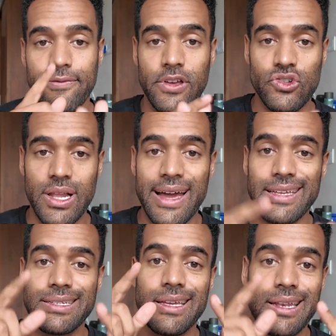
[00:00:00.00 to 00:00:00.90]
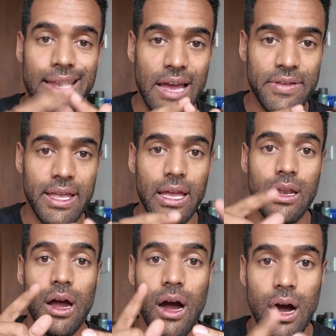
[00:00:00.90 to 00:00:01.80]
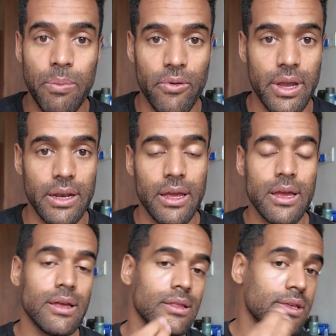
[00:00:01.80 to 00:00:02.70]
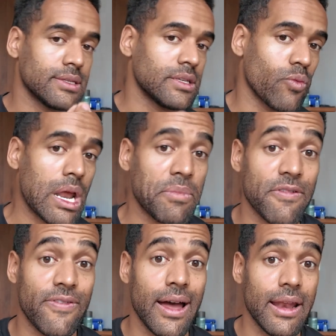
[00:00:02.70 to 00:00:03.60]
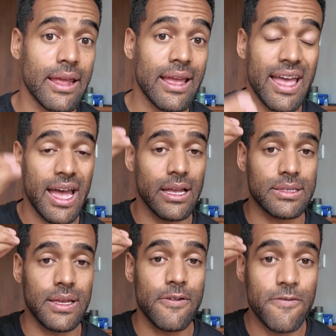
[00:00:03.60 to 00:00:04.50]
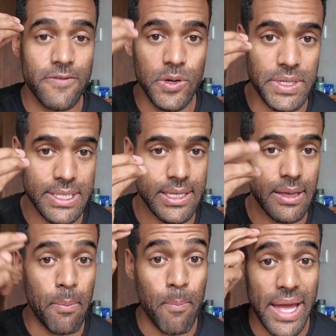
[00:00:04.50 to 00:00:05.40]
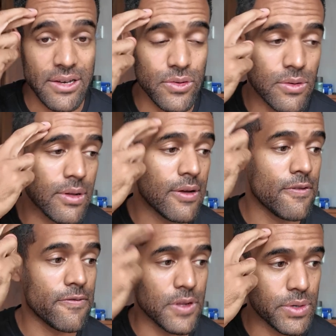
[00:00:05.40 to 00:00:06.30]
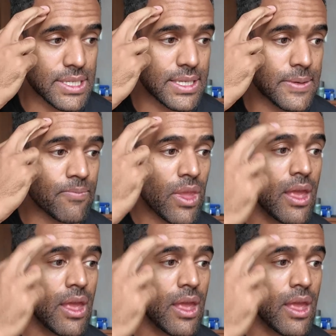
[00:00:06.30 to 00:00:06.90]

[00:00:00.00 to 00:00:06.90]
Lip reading: Visualize, navigate, upgrade. This is what I'm defining as fluency, mental fluency.